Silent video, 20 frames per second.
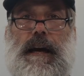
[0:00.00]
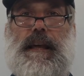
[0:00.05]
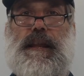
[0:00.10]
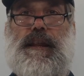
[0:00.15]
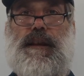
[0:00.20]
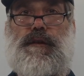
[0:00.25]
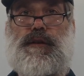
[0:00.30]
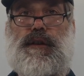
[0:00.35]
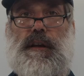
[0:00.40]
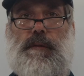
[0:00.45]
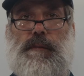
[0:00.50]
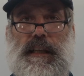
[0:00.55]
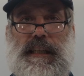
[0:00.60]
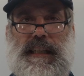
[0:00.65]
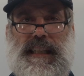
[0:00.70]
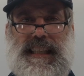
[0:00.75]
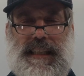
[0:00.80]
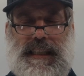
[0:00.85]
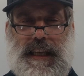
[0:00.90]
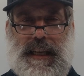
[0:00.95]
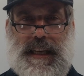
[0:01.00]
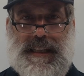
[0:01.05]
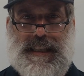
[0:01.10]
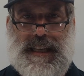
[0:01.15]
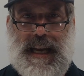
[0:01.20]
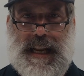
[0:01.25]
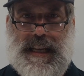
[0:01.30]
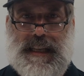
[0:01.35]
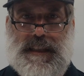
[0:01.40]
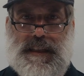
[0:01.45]
there's some ex
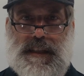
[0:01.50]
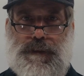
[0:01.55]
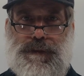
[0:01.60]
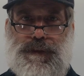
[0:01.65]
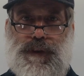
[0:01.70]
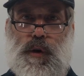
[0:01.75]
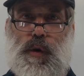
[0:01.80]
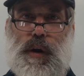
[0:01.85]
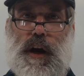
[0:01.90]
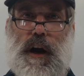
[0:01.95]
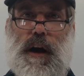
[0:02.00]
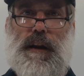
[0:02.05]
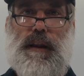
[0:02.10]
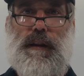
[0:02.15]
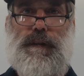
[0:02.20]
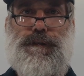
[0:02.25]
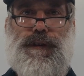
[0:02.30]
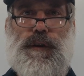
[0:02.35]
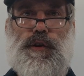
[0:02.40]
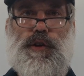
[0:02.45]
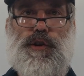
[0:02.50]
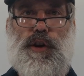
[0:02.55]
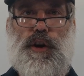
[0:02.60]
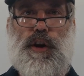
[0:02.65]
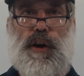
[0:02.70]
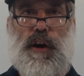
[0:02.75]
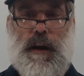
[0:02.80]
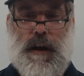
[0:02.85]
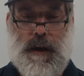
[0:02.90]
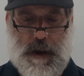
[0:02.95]
exciting stuff going on in the
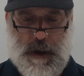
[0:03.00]
future.